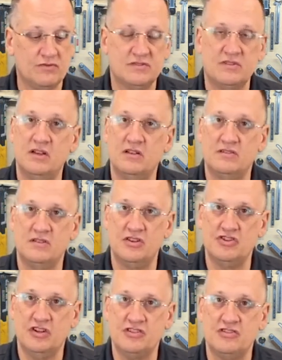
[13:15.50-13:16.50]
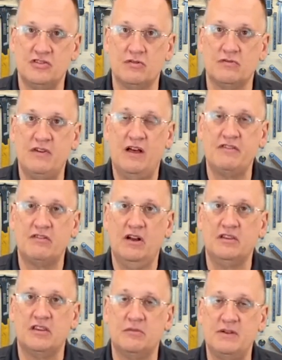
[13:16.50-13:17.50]
adjust your valving rod
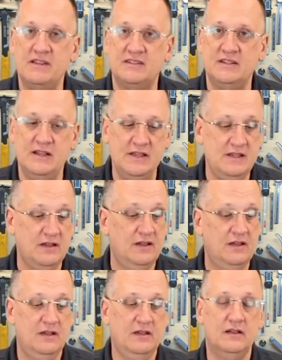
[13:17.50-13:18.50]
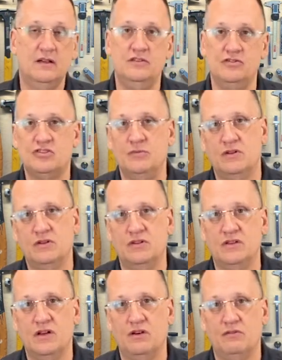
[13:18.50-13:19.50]
to the PCD, and you should be good to
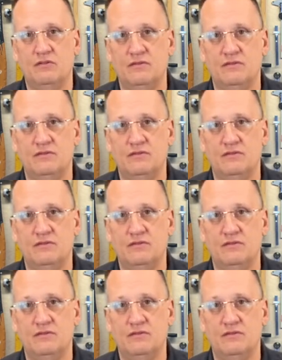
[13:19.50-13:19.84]
go.